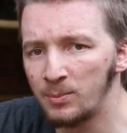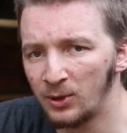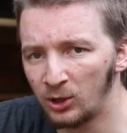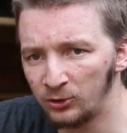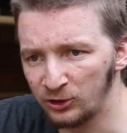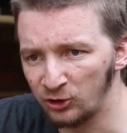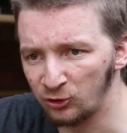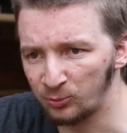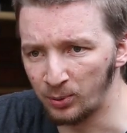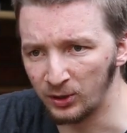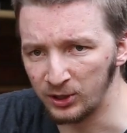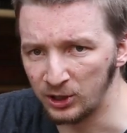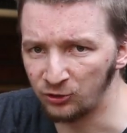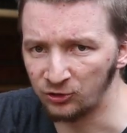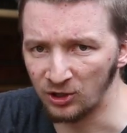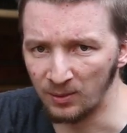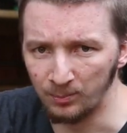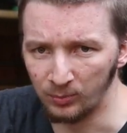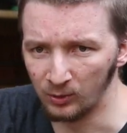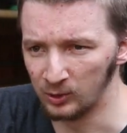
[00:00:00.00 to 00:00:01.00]
we're building is pretty
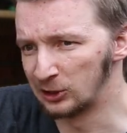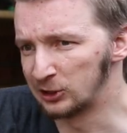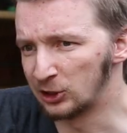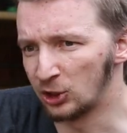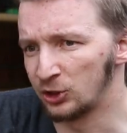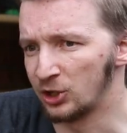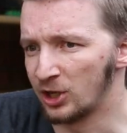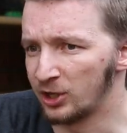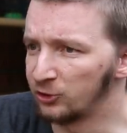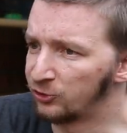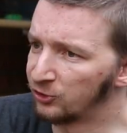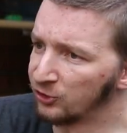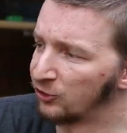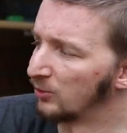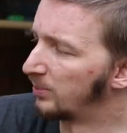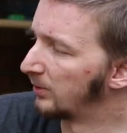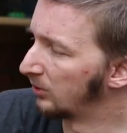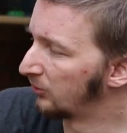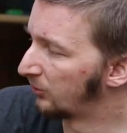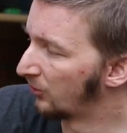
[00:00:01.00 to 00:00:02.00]
simple, a lot nicer
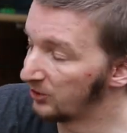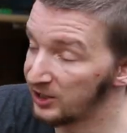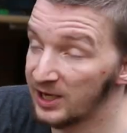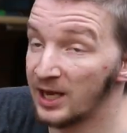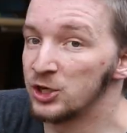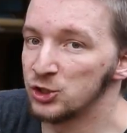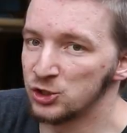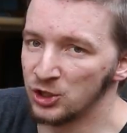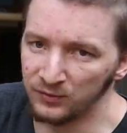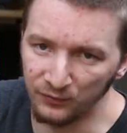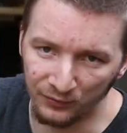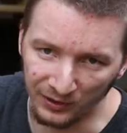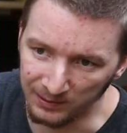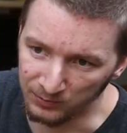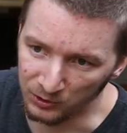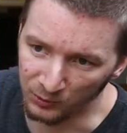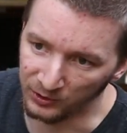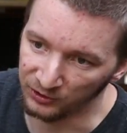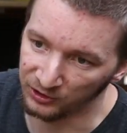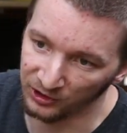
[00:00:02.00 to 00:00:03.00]
to build than the engine
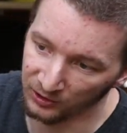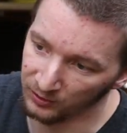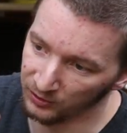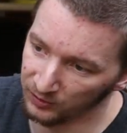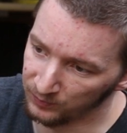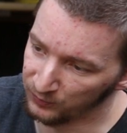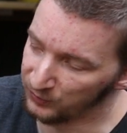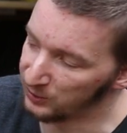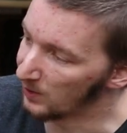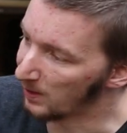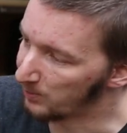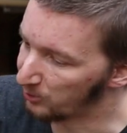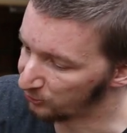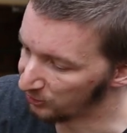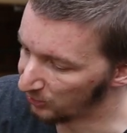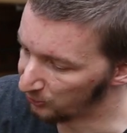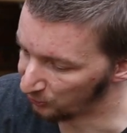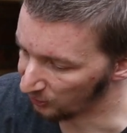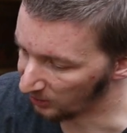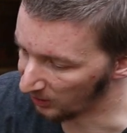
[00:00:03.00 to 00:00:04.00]
frame that we did a few
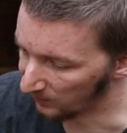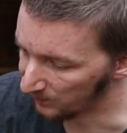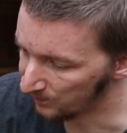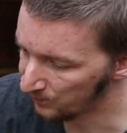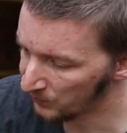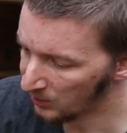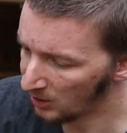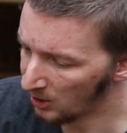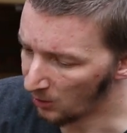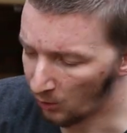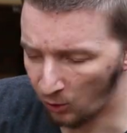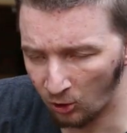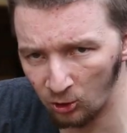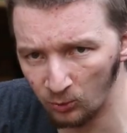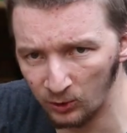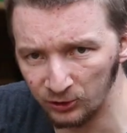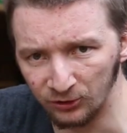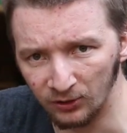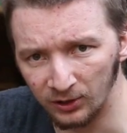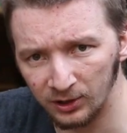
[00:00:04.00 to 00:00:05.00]
episodes ago. All
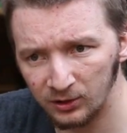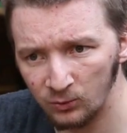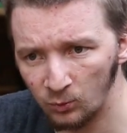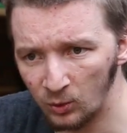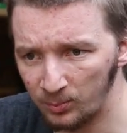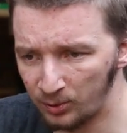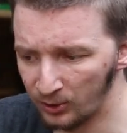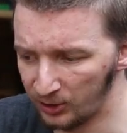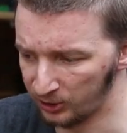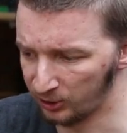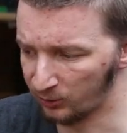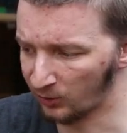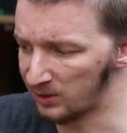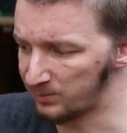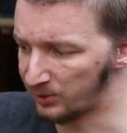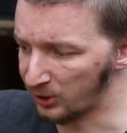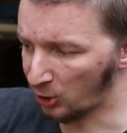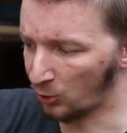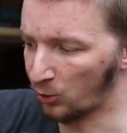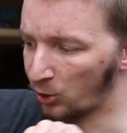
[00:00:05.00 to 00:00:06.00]
we're doing, we're putting a
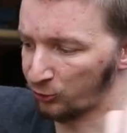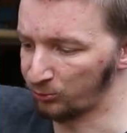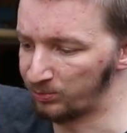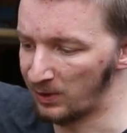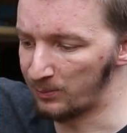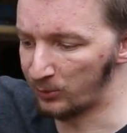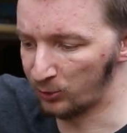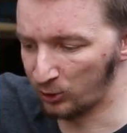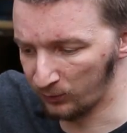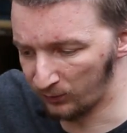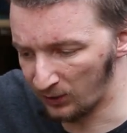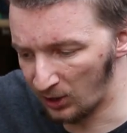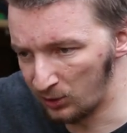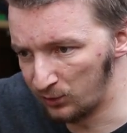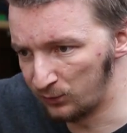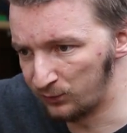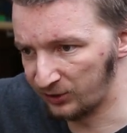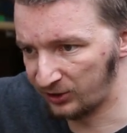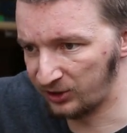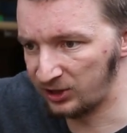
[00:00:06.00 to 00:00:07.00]
great big cross member
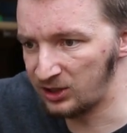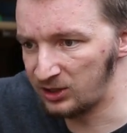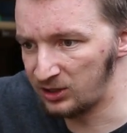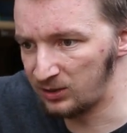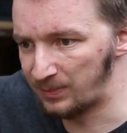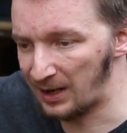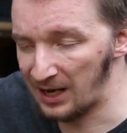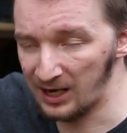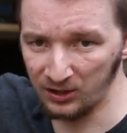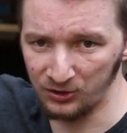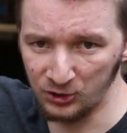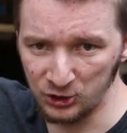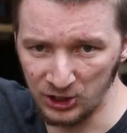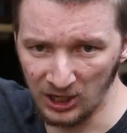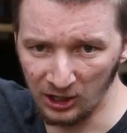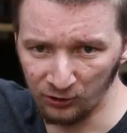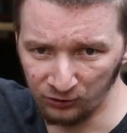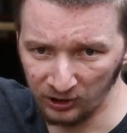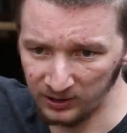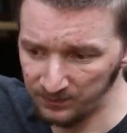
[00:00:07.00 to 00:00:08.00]
over the back of the
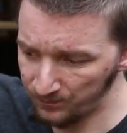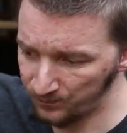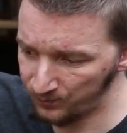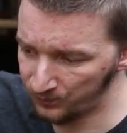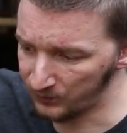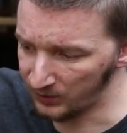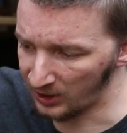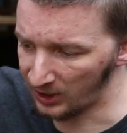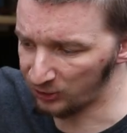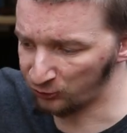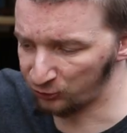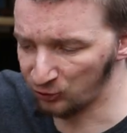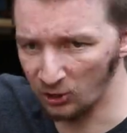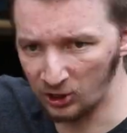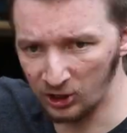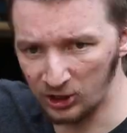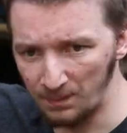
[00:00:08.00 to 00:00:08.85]
chassis. It's not